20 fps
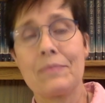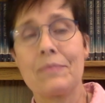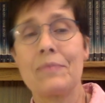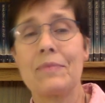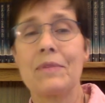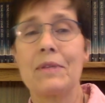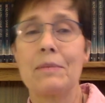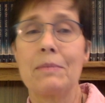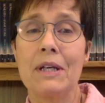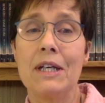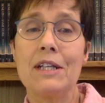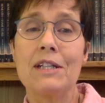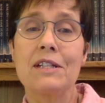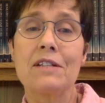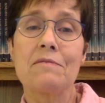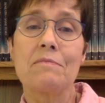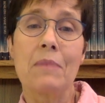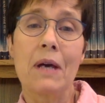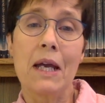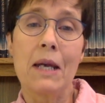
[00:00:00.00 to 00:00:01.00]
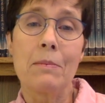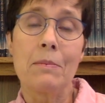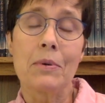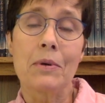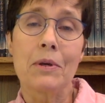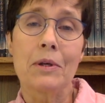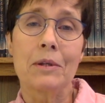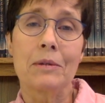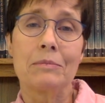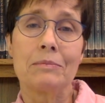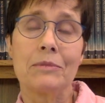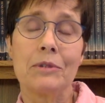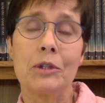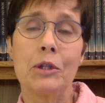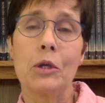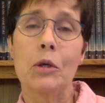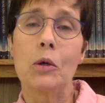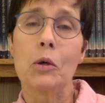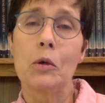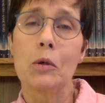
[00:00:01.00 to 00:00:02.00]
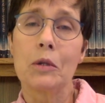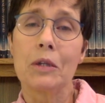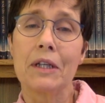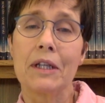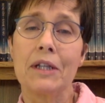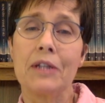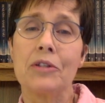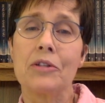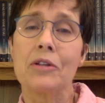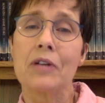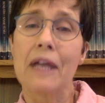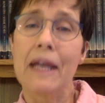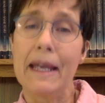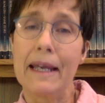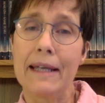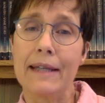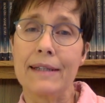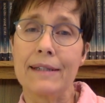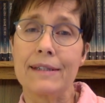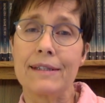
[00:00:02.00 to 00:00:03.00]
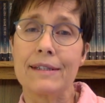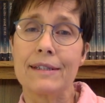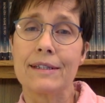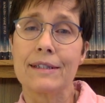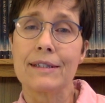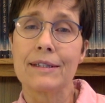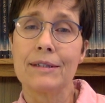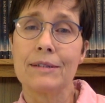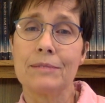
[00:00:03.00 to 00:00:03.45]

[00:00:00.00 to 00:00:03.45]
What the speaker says: the piece of paper you're holding in your hands